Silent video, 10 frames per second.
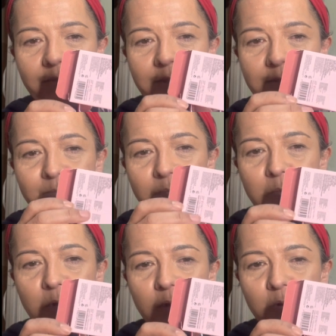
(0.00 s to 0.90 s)
was
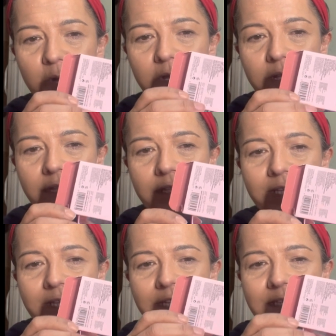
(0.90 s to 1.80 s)
more,
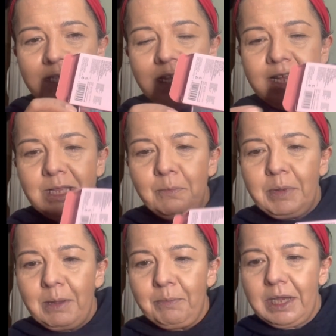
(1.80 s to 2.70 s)
it's a little
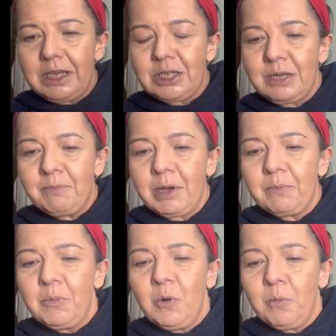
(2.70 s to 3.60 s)
bit peachy, but
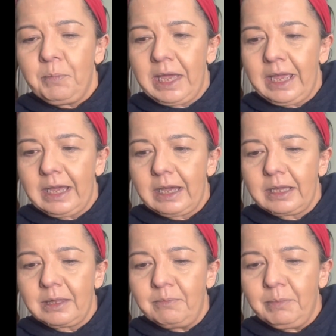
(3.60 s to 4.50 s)
more pink
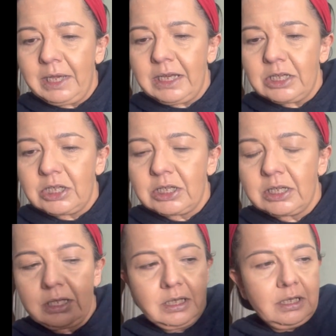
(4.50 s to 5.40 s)
than peach.
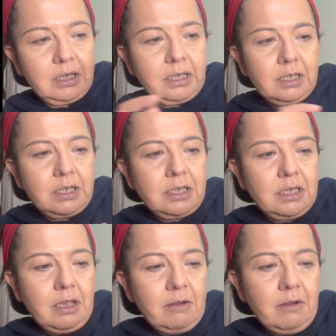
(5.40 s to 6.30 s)

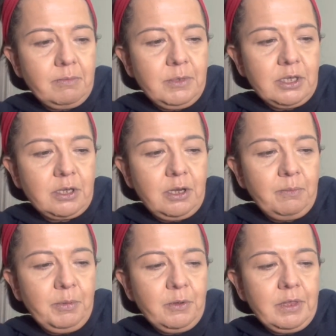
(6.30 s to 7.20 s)
So I'm just going to
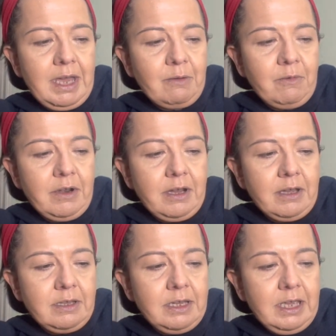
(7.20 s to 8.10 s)
put that one
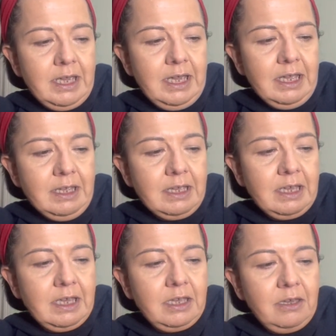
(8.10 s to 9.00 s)
under here.
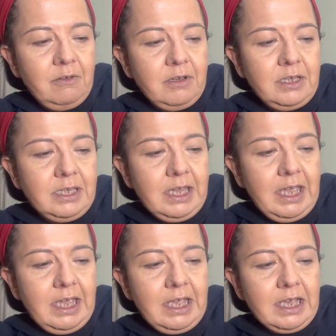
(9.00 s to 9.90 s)
You can
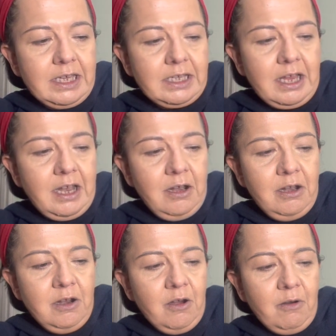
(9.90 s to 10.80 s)
see it's a
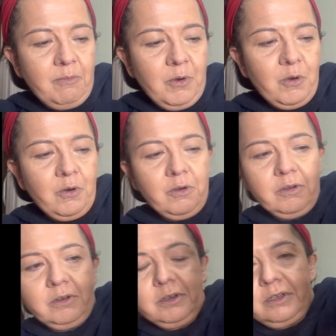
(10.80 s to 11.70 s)
lot more
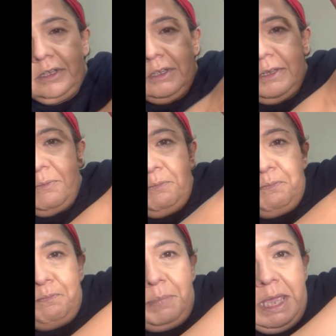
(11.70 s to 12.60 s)

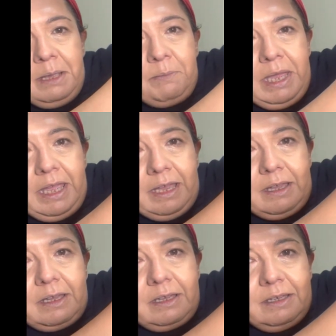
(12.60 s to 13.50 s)
pink
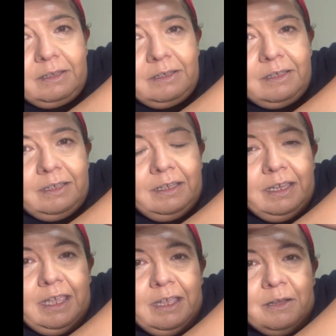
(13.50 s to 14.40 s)

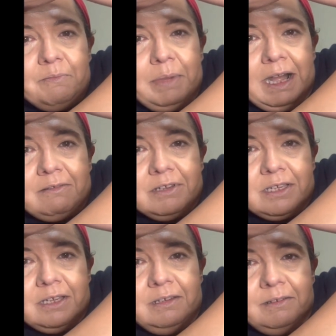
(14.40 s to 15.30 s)
in
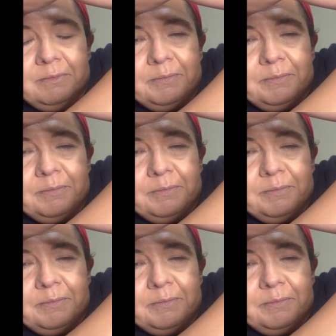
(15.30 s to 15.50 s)
comparison.